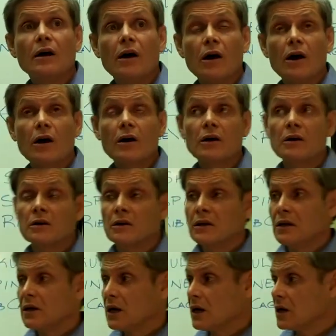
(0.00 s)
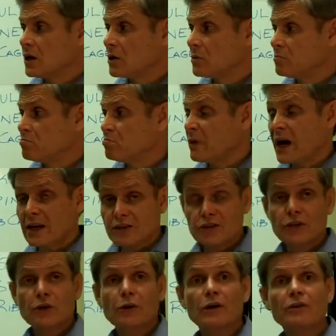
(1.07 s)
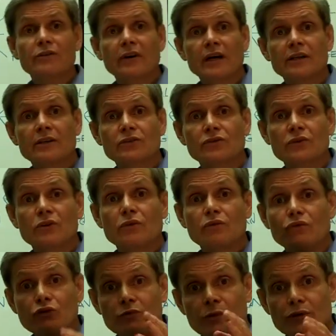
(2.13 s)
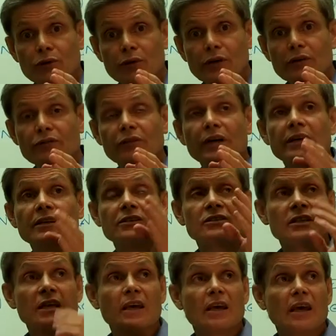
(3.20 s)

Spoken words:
are osteoarthritis, rheumatoid arthritis,